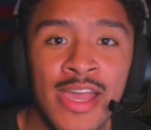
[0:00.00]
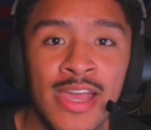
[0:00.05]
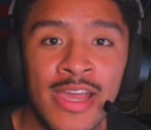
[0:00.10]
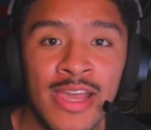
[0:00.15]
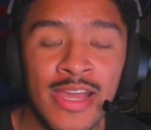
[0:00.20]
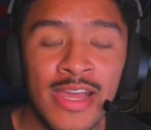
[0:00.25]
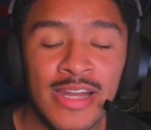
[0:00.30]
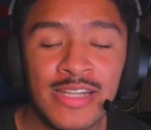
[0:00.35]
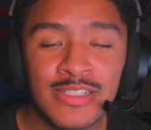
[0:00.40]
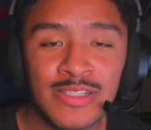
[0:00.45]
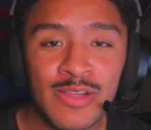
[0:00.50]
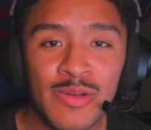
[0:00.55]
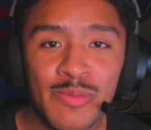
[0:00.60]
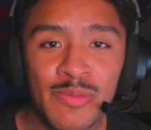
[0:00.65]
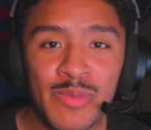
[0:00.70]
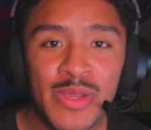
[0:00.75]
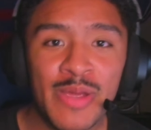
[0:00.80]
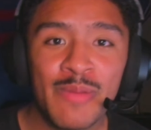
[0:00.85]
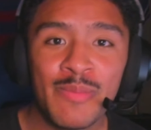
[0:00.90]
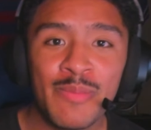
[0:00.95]
And it's going to be
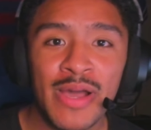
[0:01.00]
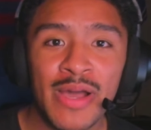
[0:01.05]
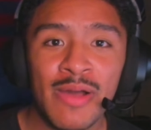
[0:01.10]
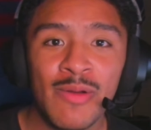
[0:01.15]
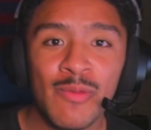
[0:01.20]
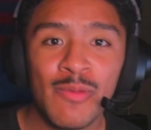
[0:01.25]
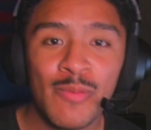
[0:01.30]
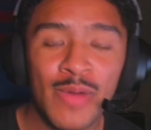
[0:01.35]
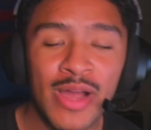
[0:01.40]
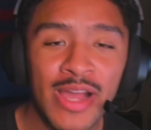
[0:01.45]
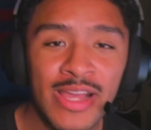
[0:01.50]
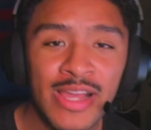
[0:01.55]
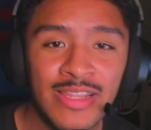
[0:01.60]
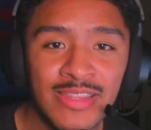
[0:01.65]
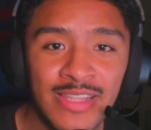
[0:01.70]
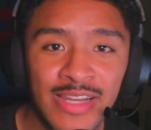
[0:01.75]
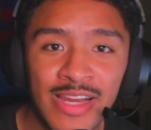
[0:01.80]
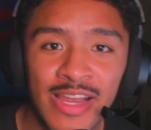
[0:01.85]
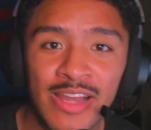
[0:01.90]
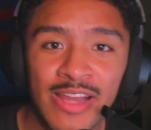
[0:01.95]
about why I
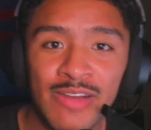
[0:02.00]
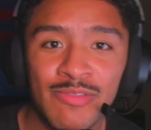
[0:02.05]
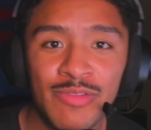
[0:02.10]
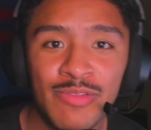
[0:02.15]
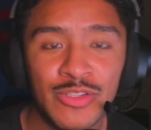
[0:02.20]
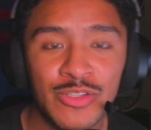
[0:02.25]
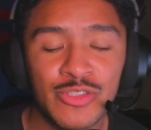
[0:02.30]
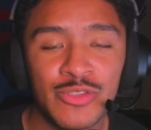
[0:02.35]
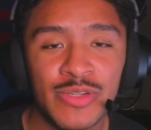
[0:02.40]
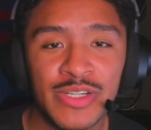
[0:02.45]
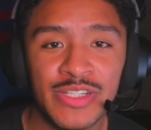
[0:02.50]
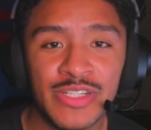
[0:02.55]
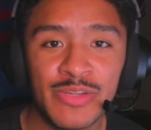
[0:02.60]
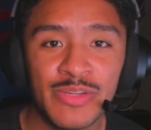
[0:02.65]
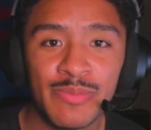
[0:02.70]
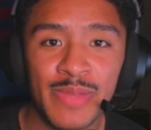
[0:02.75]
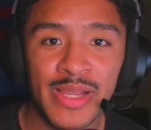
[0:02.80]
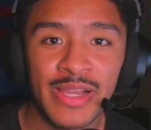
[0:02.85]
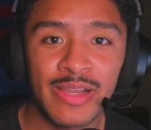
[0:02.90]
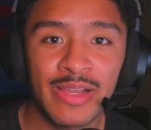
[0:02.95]
think N F L Street should
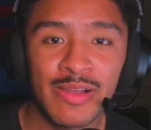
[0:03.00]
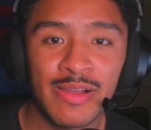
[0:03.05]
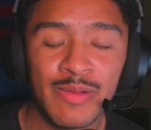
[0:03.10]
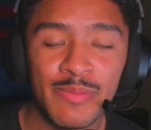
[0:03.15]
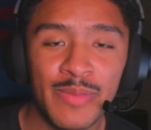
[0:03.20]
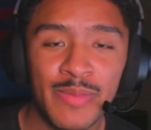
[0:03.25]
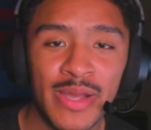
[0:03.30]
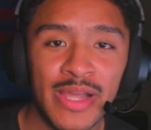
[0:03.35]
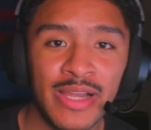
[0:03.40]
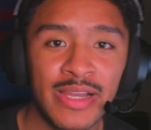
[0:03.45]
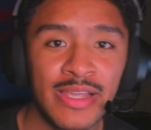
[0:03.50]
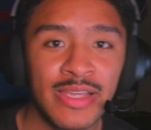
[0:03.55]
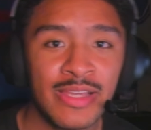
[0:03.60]
make a comeback.